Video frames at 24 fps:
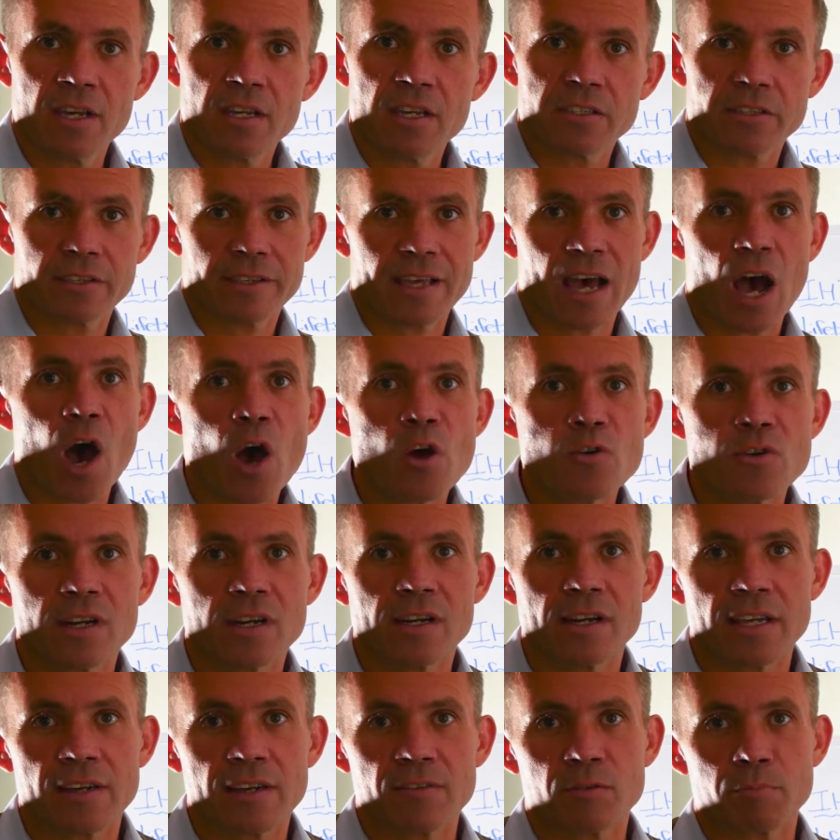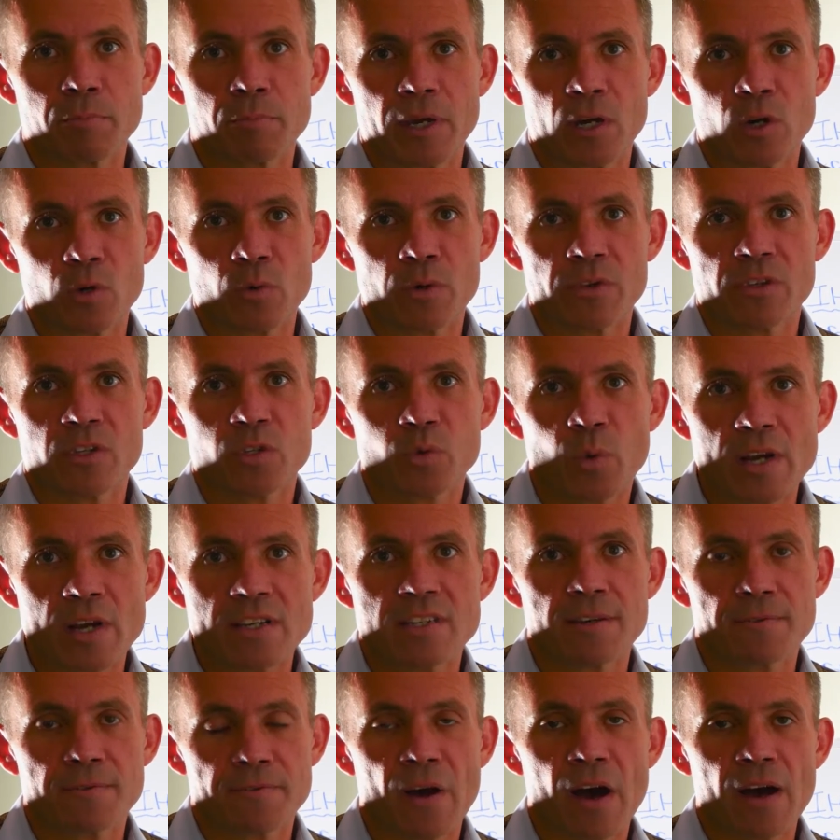So that only leaves Bill with
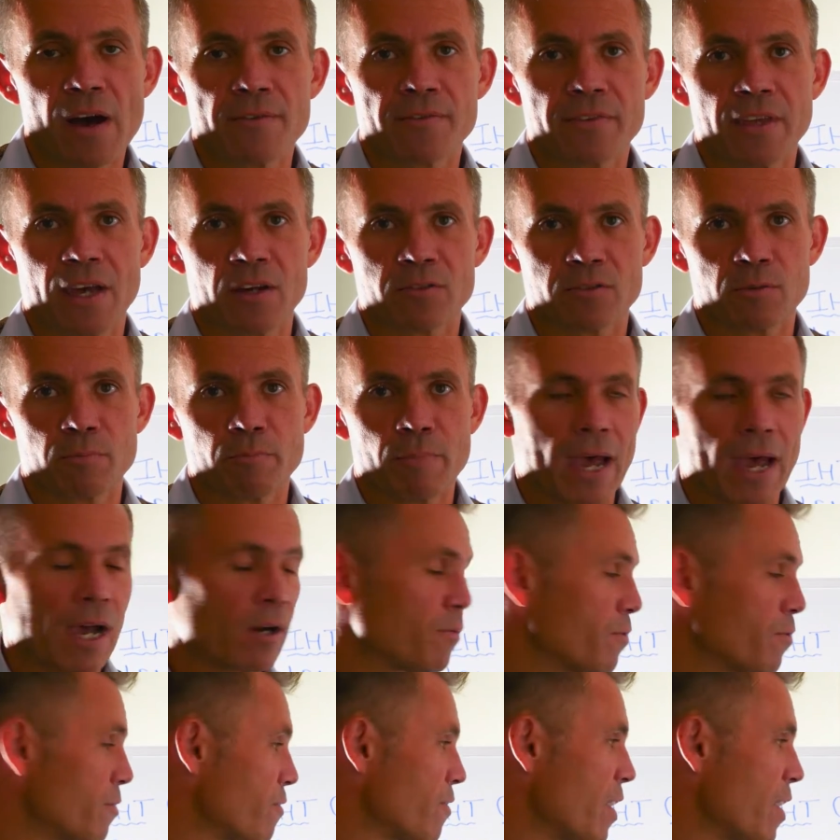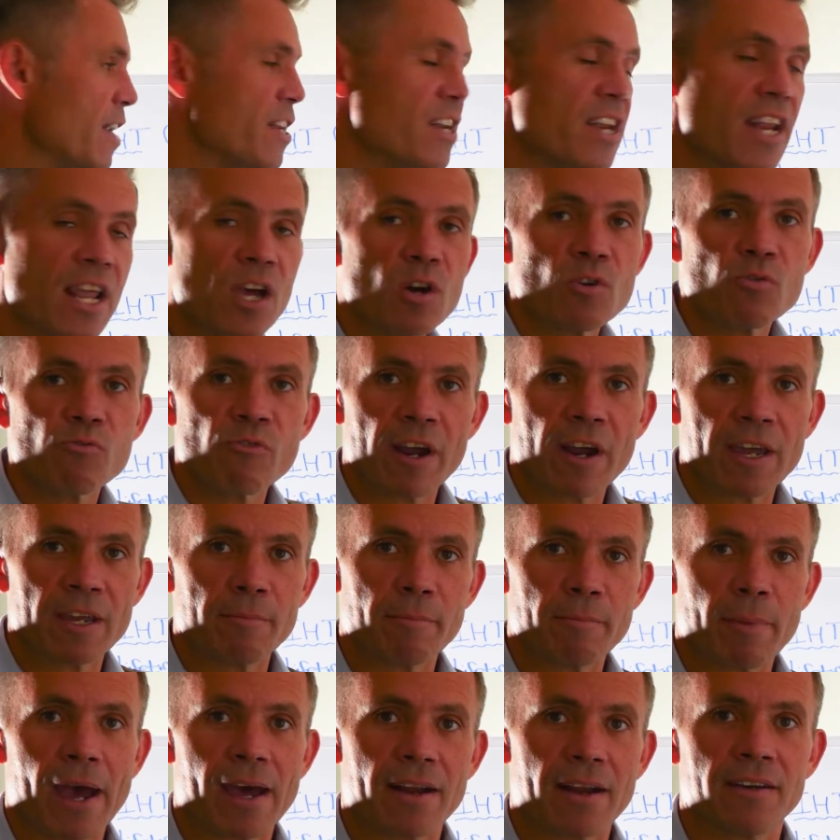£25,000 of the nil
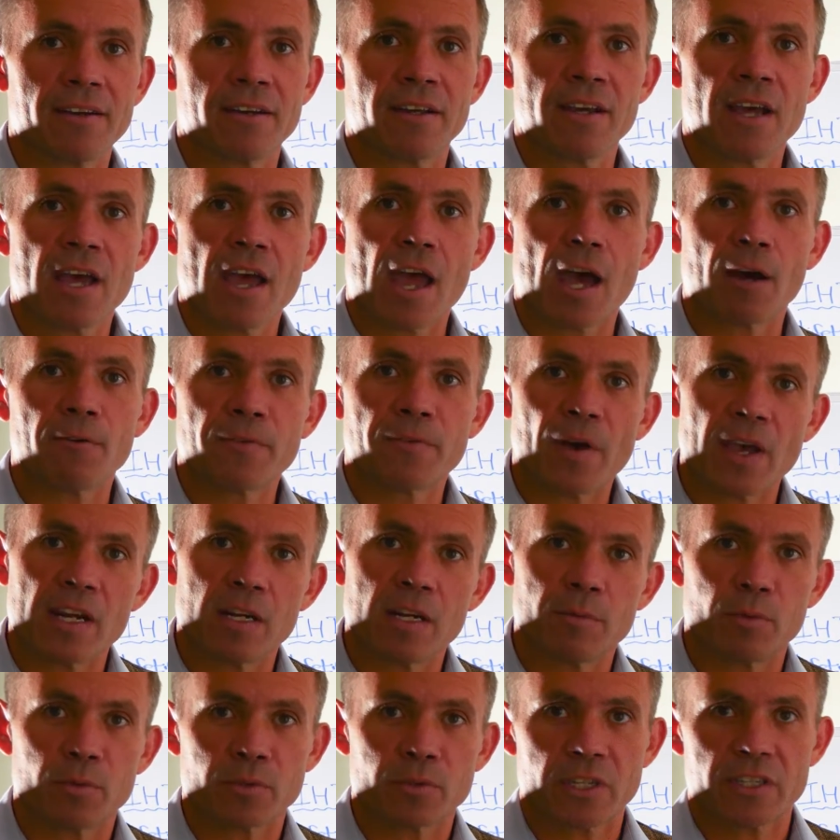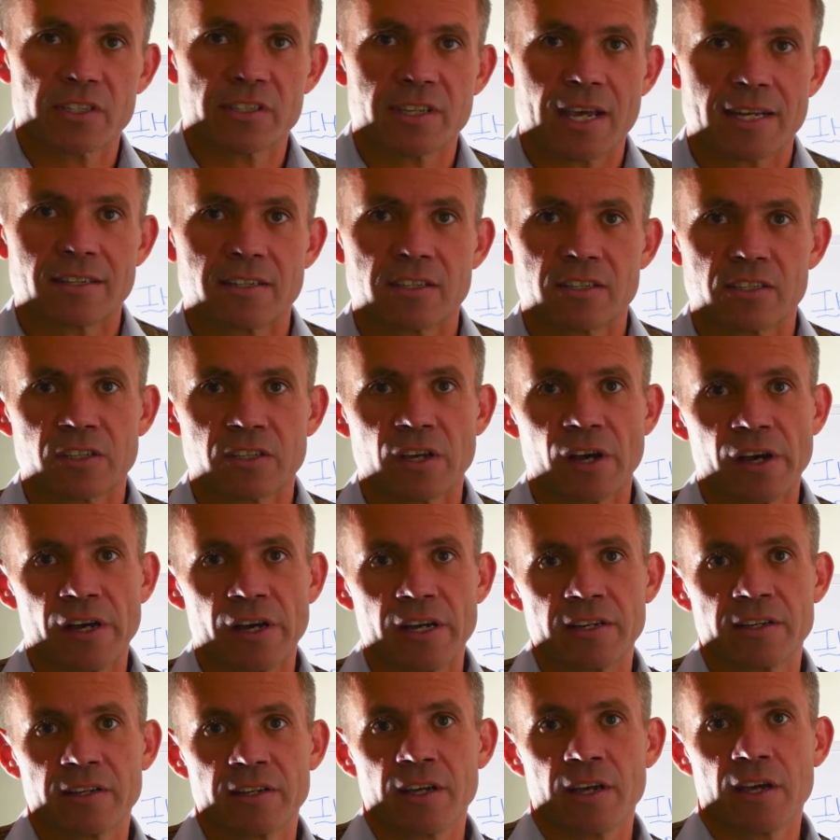rate band available to set
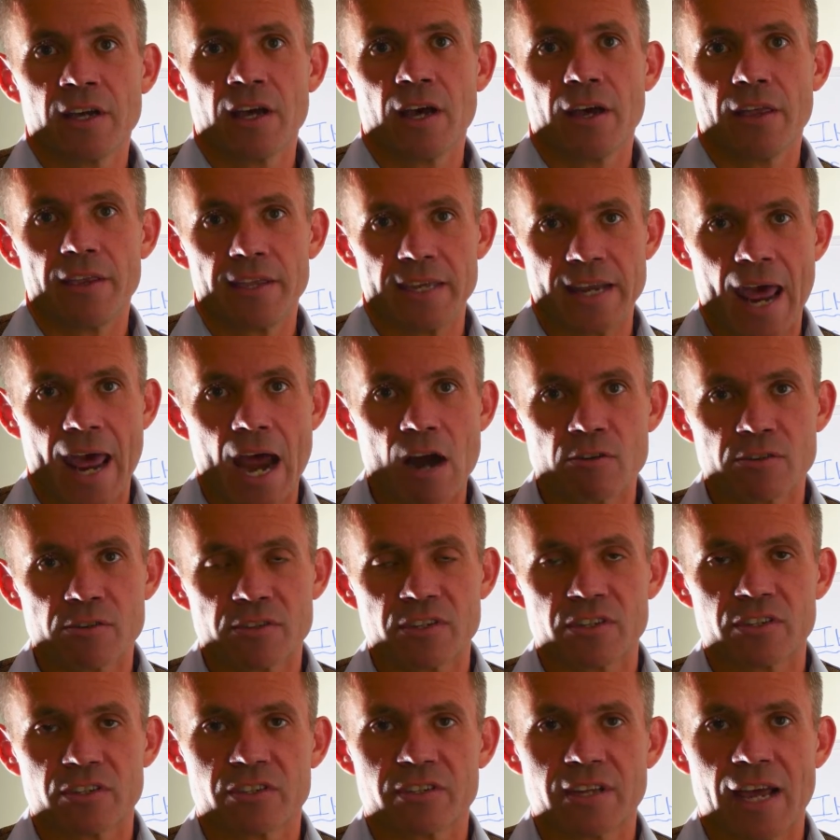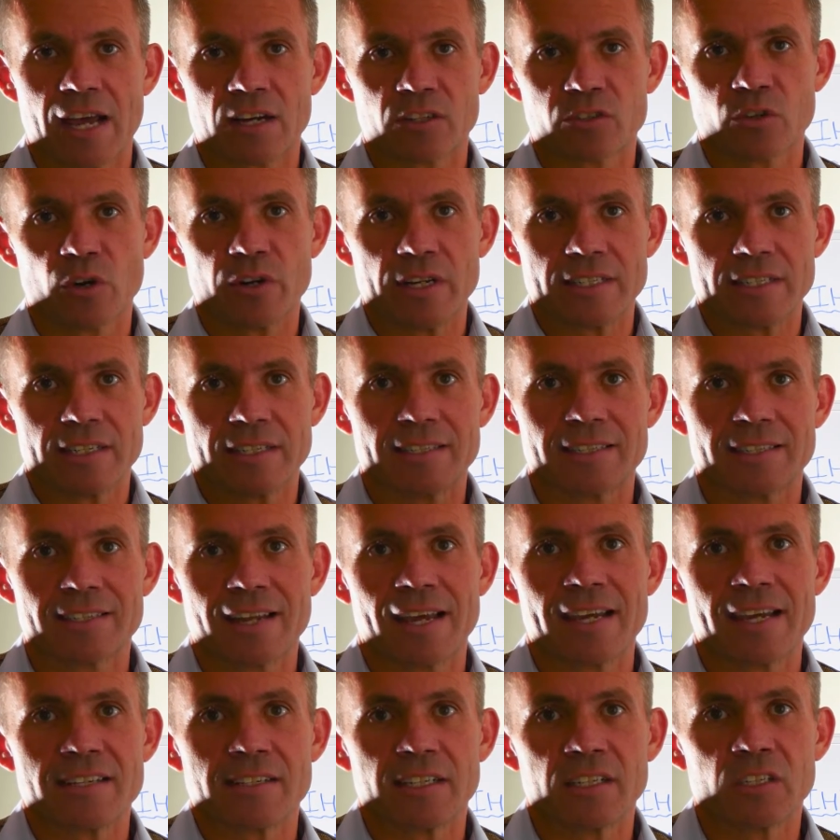aside the inheritance tax on his
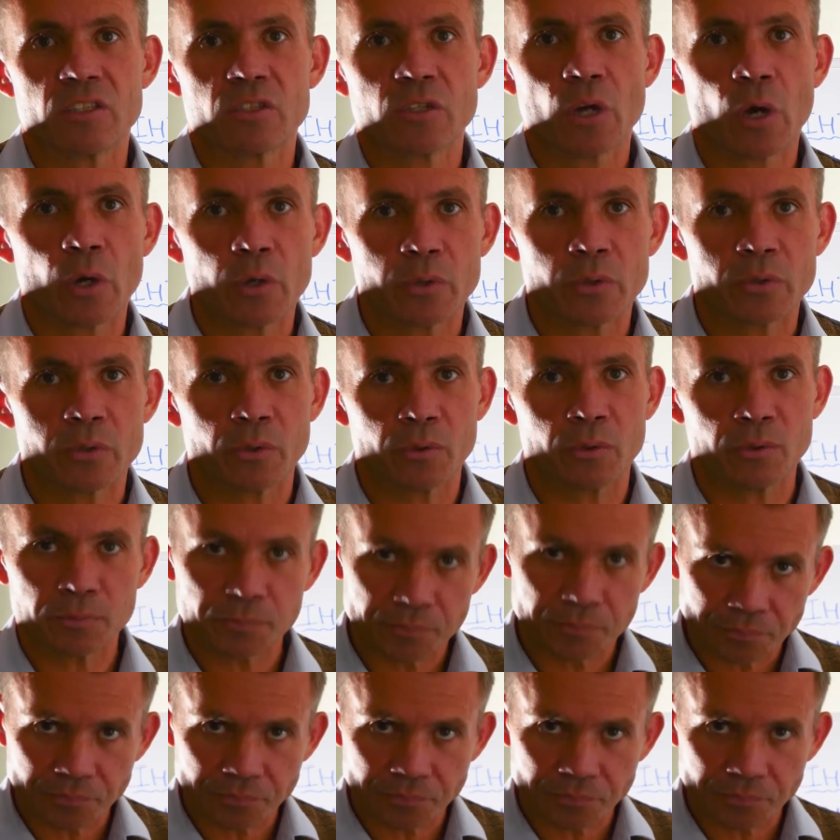estate in total.